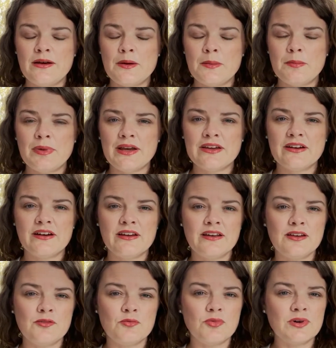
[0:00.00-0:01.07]
by
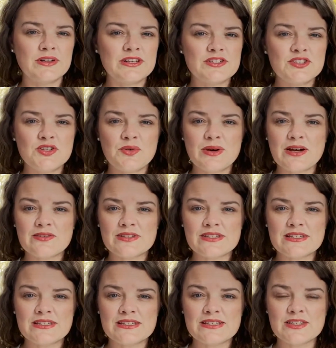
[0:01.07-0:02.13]
cutting 1 to 2
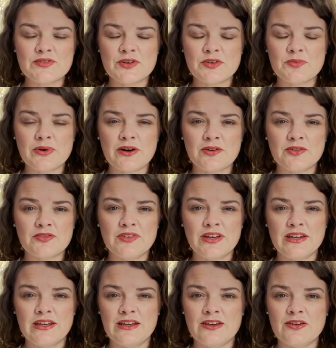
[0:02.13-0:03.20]
ounces if you're bottle
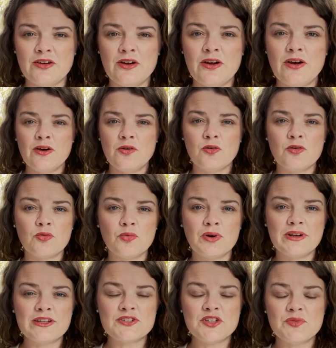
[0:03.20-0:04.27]
feeding, or 1
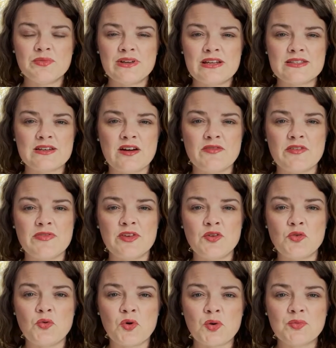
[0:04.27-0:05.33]
to 2 minutes off of the
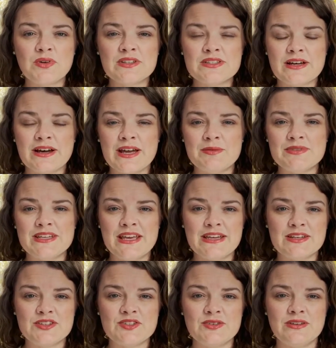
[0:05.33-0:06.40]
normal time
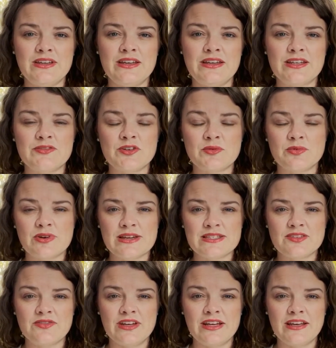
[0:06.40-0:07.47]
taken to eat if you're
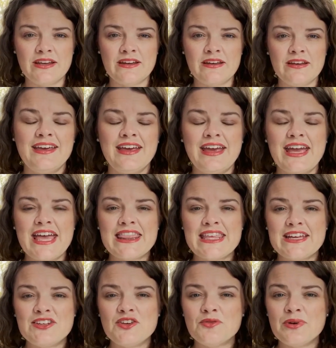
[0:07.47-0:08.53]
breastfeeding. And
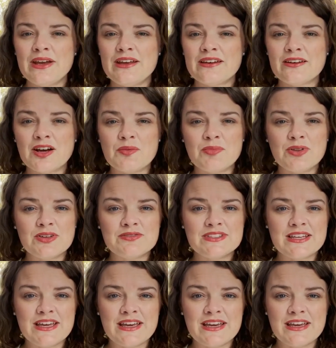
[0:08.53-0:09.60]
then you wait a couple of
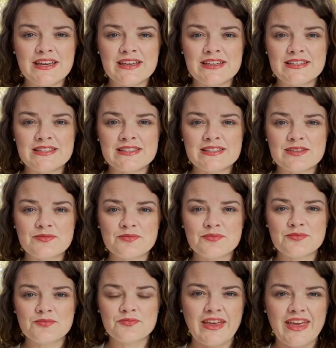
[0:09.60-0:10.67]
days,
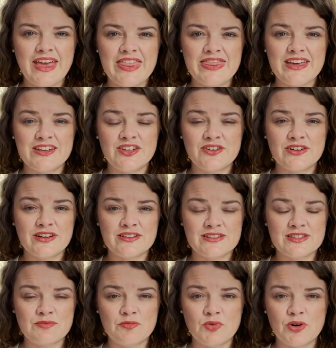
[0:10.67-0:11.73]
and then you cut
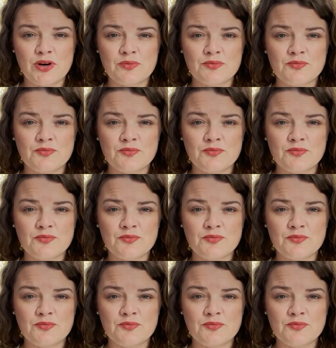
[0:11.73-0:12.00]
some more.